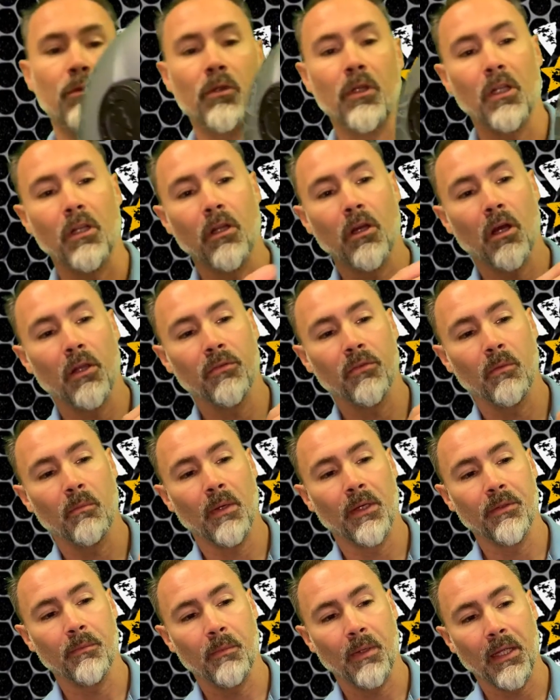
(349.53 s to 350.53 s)
you can
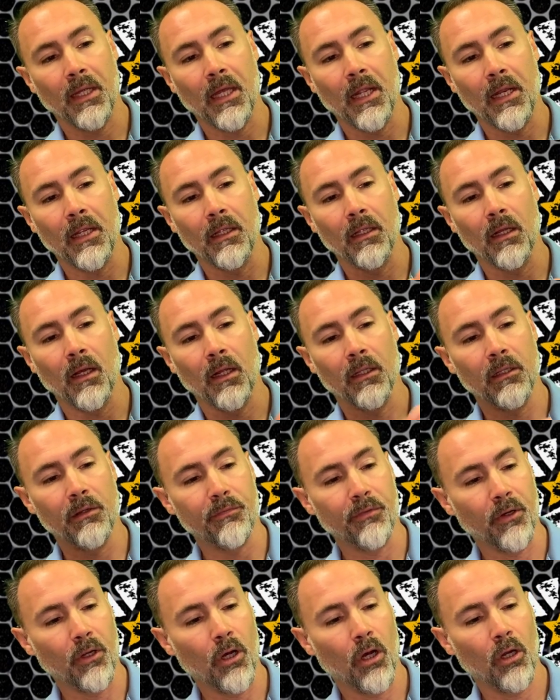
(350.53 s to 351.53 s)
customize them by getting
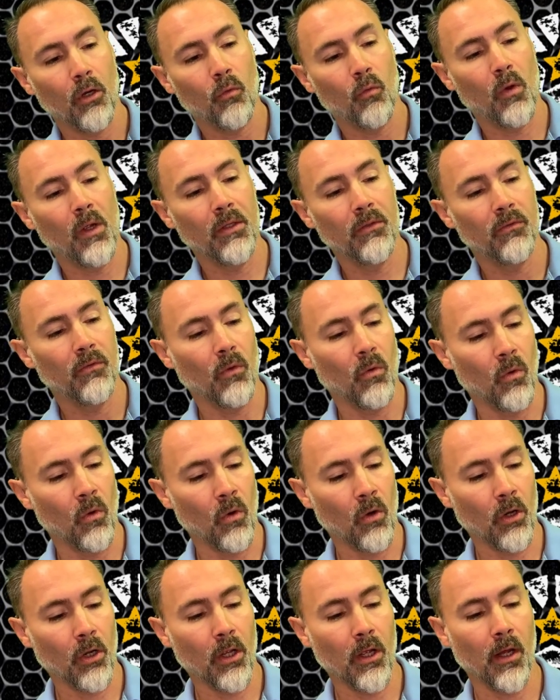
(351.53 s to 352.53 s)
different color ones
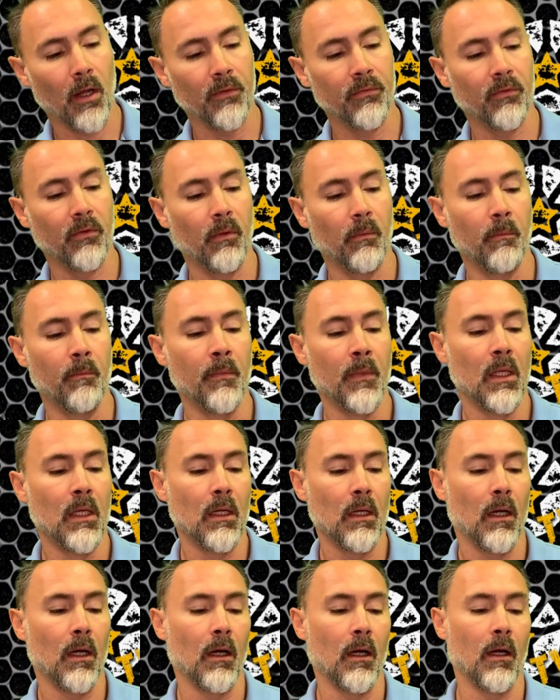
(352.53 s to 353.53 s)
or custom
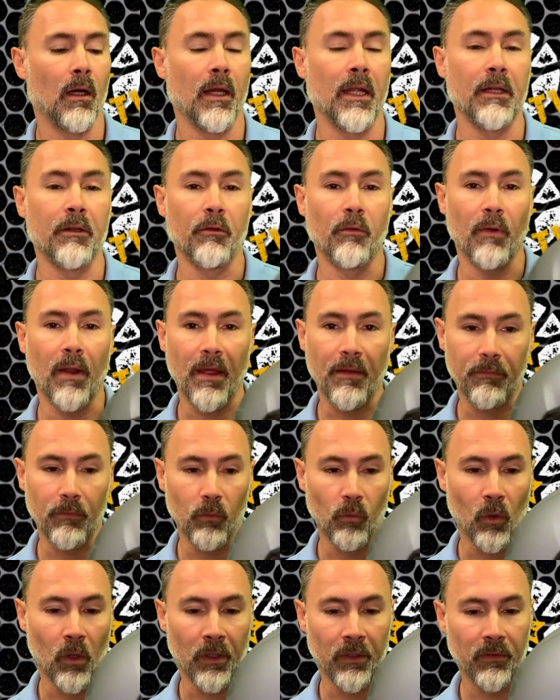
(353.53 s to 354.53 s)
engraved
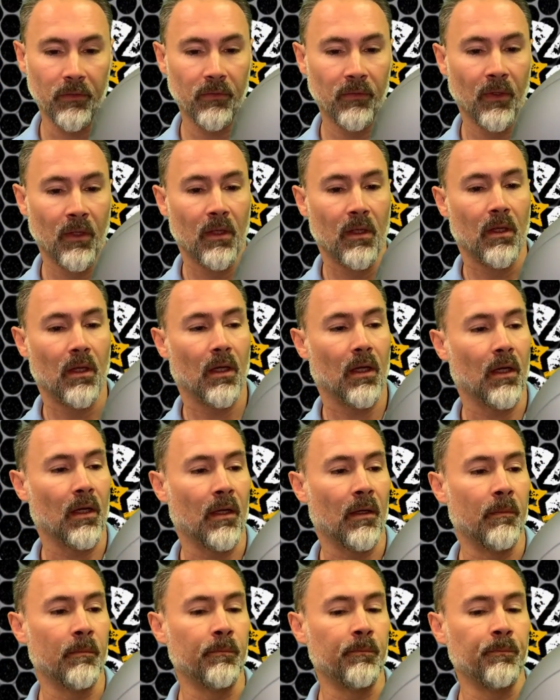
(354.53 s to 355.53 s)
ones.
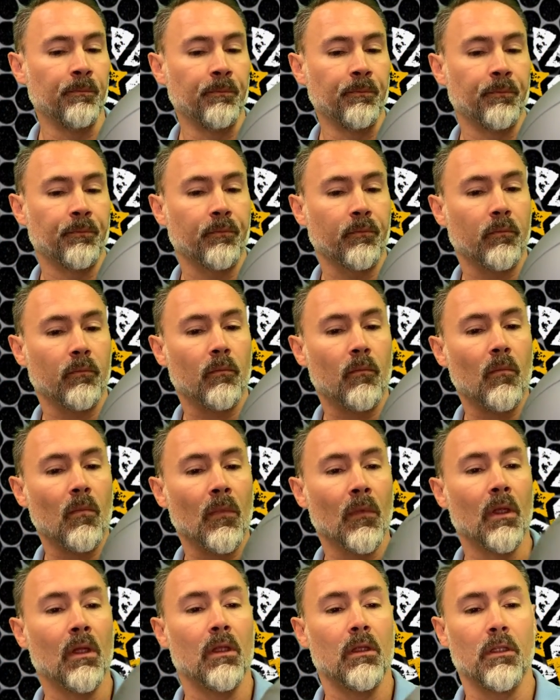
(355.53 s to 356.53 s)

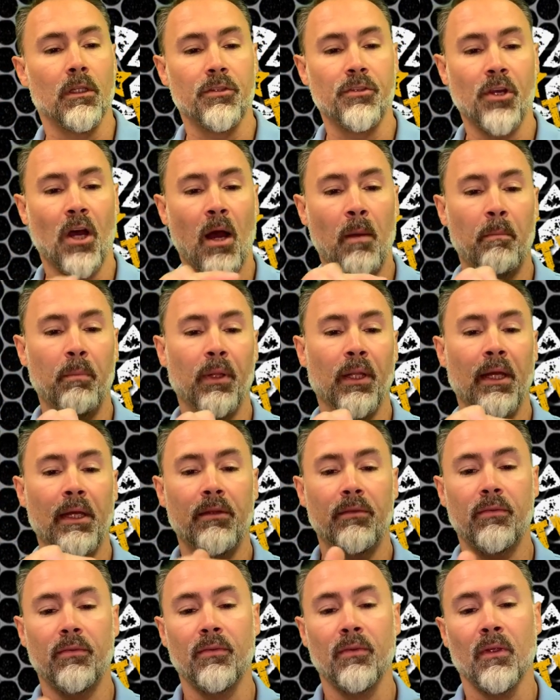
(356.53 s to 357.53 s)
The top
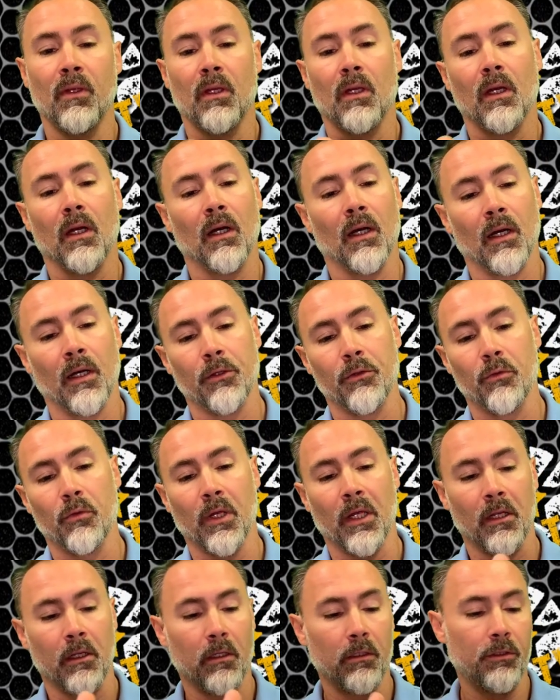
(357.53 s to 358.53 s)
plates, you
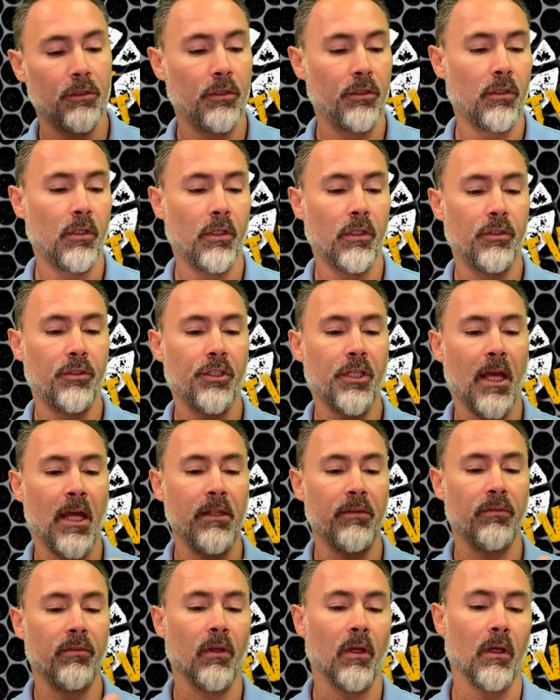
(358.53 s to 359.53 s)
can
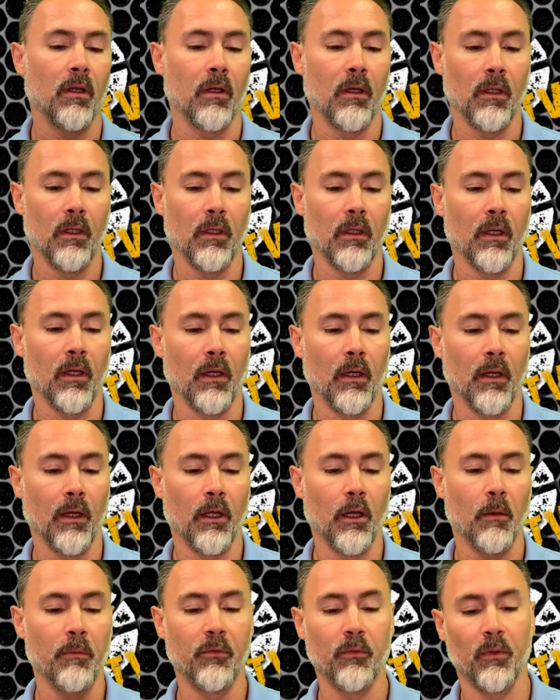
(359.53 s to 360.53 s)
change it
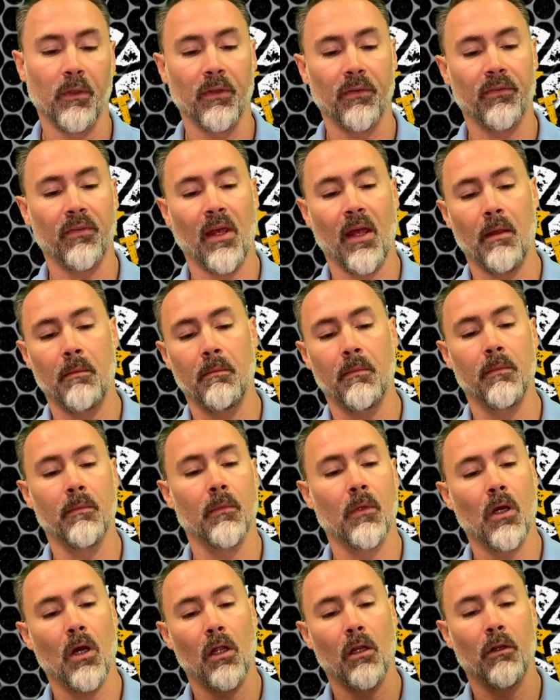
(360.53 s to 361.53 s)
comes with the same
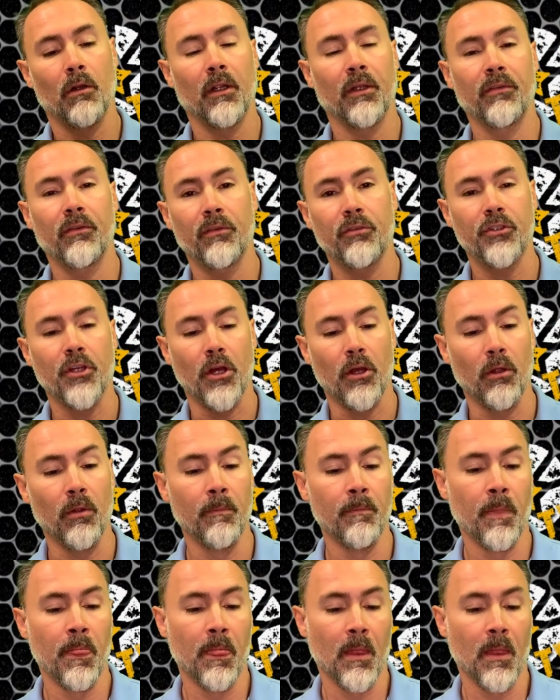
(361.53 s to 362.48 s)
color as the shell,